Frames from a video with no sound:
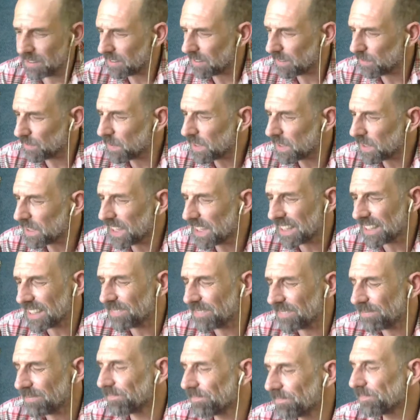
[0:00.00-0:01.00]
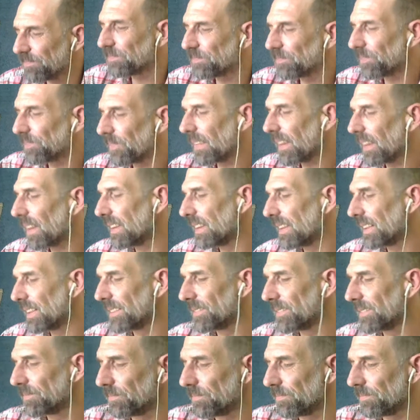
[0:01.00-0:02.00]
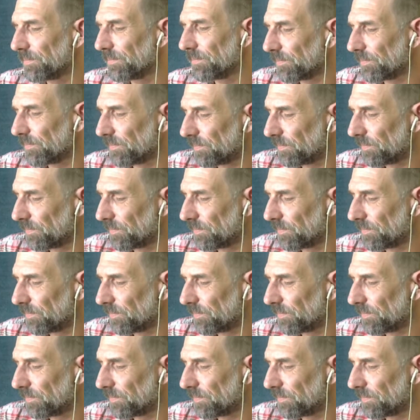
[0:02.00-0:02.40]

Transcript: Fucking. Why you should forget about Lois